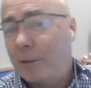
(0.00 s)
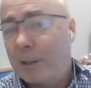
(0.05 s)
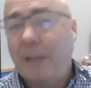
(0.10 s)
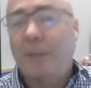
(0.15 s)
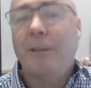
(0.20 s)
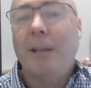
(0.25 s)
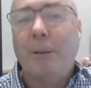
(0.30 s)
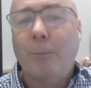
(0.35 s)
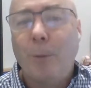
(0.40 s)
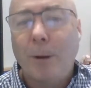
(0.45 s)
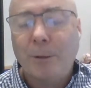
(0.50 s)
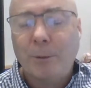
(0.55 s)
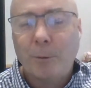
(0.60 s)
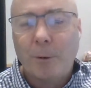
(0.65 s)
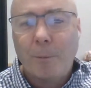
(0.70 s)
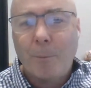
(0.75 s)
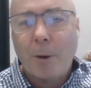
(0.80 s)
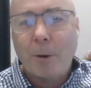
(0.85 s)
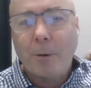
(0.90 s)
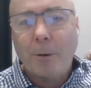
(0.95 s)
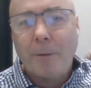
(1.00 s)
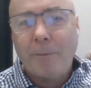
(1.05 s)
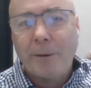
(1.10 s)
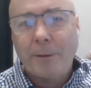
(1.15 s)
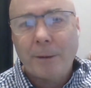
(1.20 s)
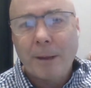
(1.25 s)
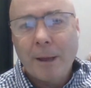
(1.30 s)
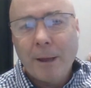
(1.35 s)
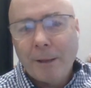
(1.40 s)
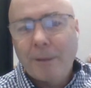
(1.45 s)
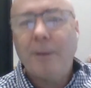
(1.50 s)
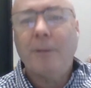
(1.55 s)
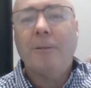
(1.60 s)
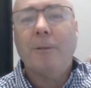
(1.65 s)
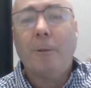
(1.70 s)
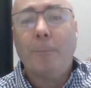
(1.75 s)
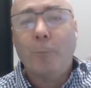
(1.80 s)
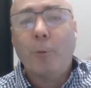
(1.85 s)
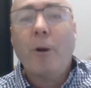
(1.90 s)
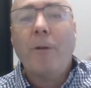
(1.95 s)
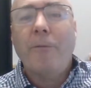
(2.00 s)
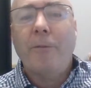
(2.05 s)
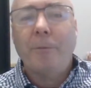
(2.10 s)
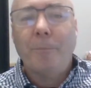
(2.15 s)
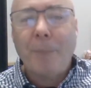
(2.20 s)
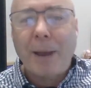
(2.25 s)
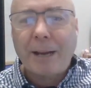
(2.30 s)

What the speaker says: That's one sort of model of it, you sort of profit